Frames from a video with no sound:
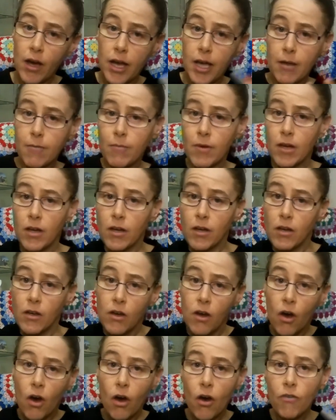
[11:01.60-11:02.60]
I am
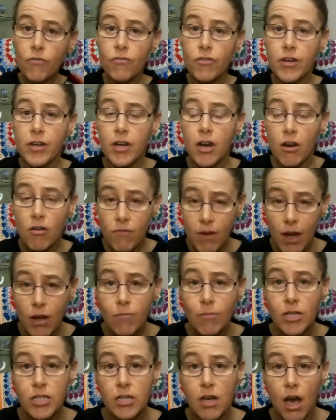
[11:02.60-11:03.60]
hovering
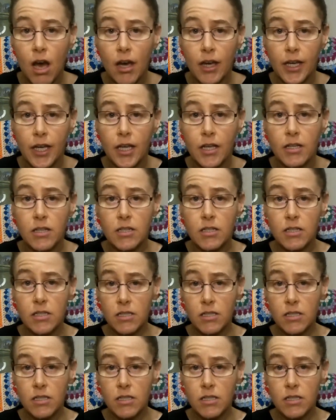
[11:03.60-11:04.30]
around my target.